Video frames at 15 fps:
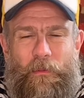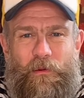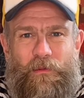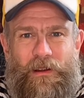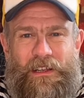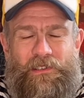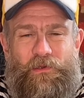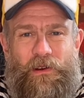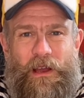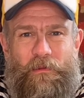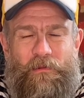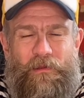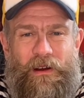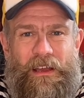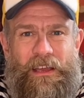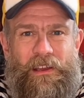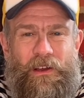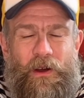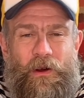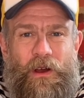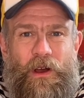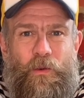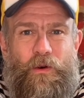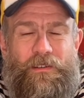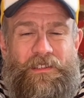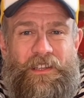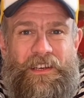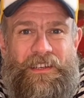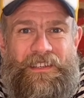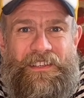more, let's do a couple more. Here you go. What's
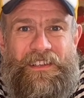this?